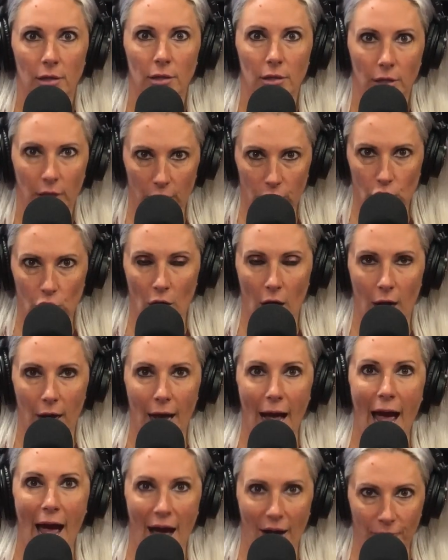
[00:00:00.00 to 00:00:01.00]
Tkachuk
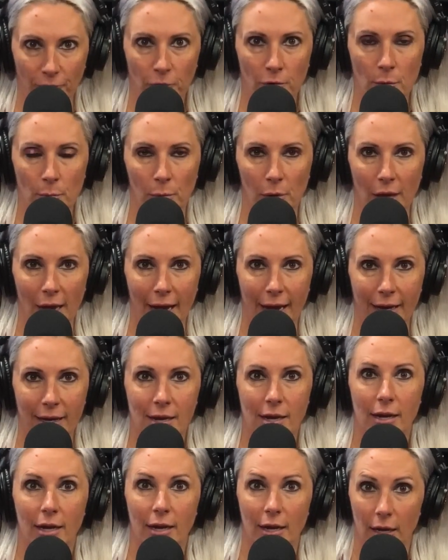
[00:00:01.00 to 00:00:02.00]
after the play.
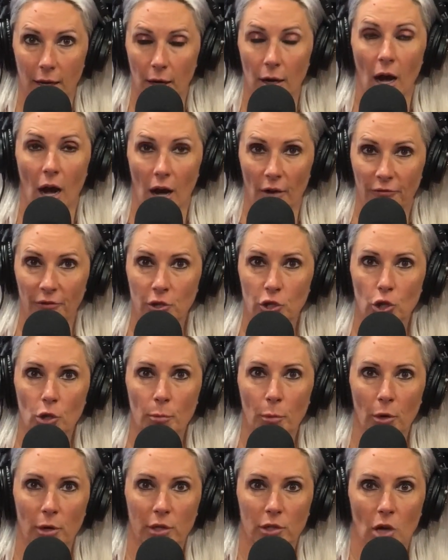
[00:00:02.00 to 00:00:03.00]
Official
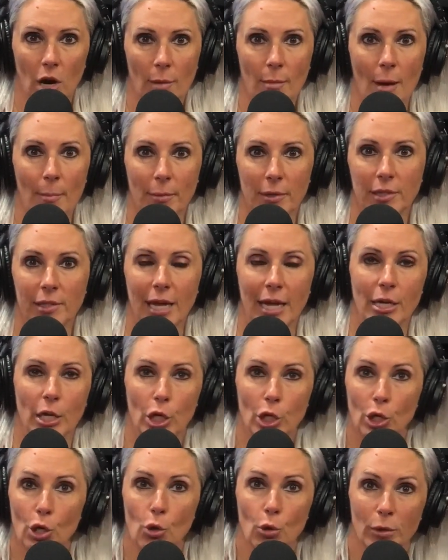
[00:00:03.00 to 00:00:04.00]
put his arm up and said,
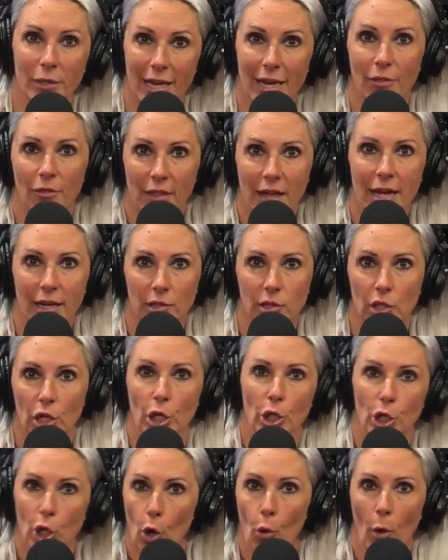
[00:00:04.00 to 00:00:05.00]
you did this.
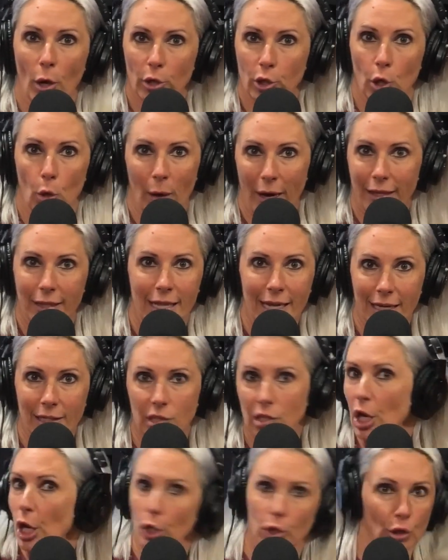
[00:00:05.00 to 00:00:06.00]
You were doing
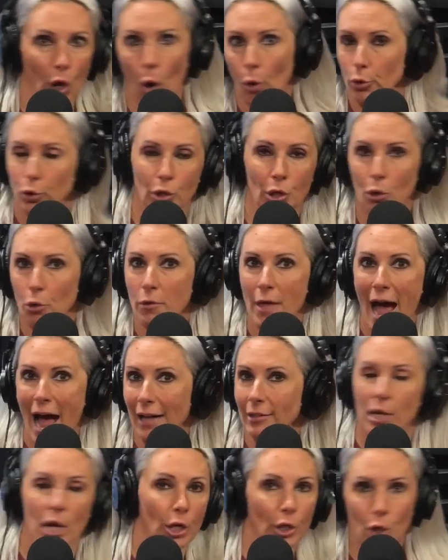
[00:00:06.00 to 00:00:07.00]
this. Don't do
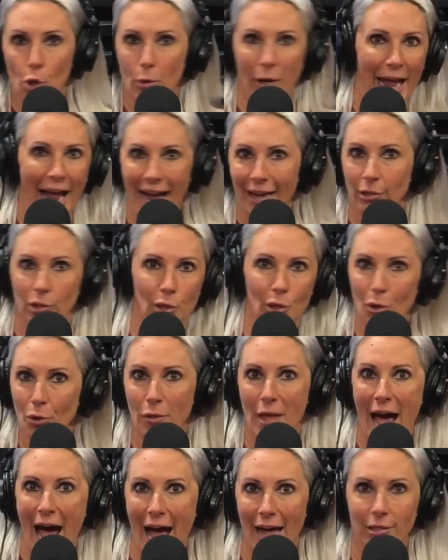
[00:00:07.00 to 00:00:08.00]
that. You can't do
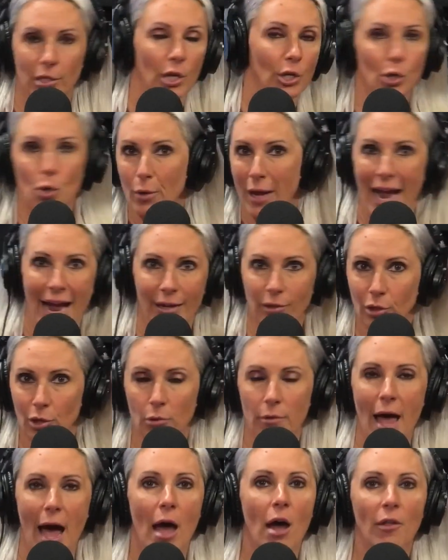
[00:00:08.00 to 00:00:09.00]
that. You can't
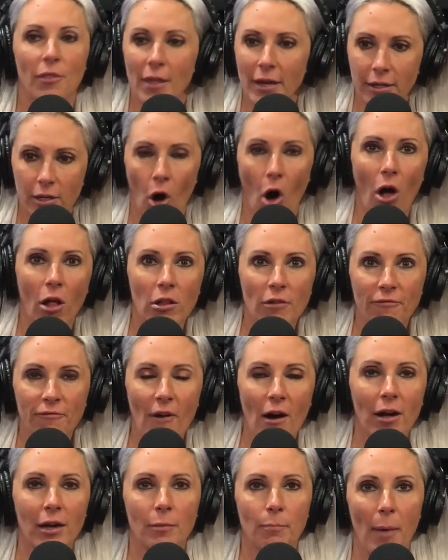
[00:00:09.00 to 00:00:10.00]
do that. Then call a
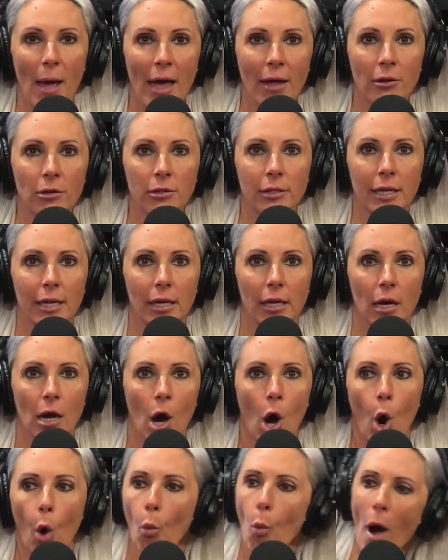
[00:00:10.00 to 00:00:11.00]
fucking penalty.
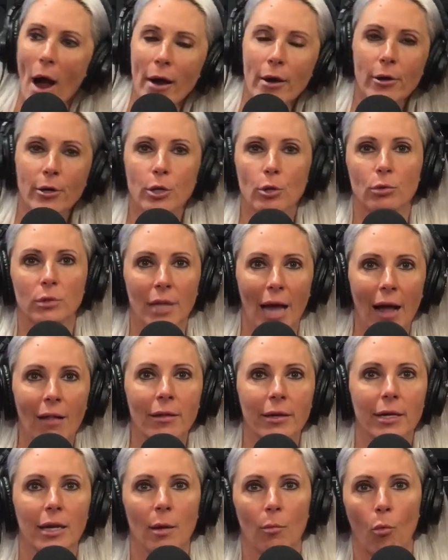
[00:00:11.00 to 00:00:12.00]
Why are you
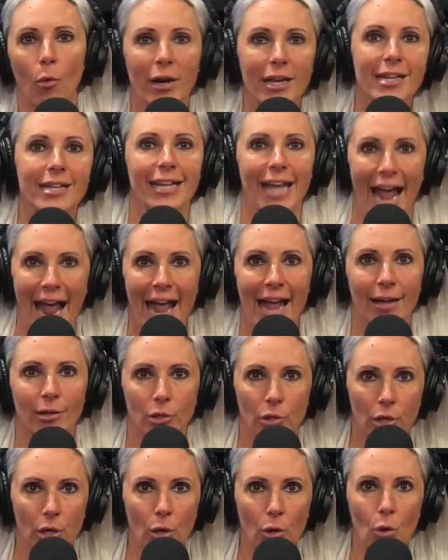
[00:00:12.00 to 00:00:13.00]
telling him what he
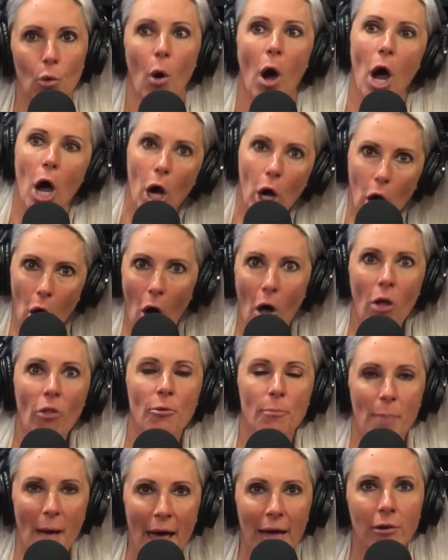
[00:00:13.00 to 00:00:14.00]
can't do? Call
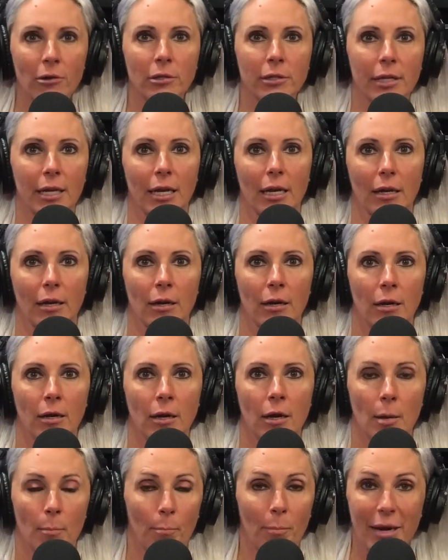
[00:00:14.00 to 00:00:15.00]
the penalty.
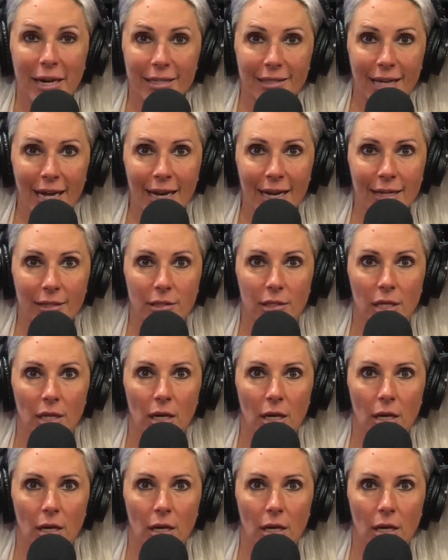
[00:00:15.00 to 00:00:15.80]
But he didn't.